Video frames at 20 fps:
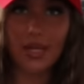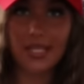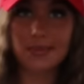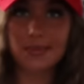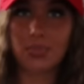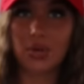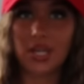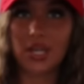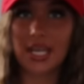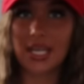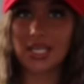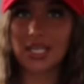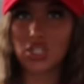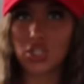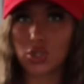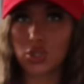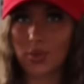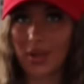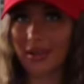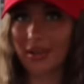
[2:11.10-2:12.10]
is put it
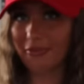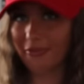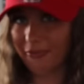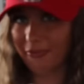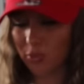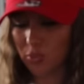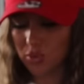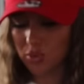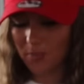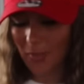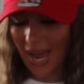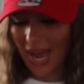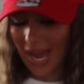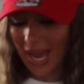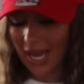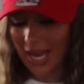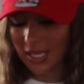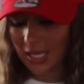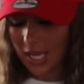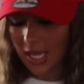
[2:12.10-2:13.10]
into a food
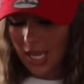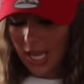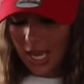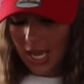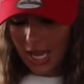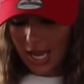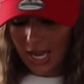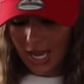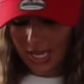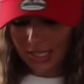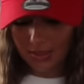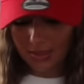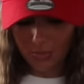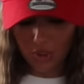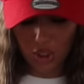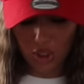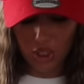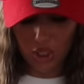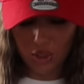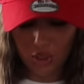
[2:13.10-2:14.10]
bag and I'm
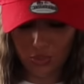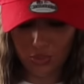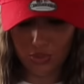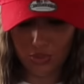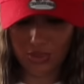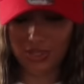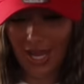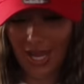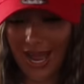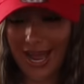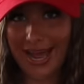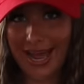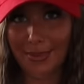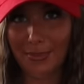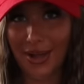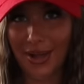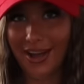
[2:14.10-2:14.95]
going to use a hammer.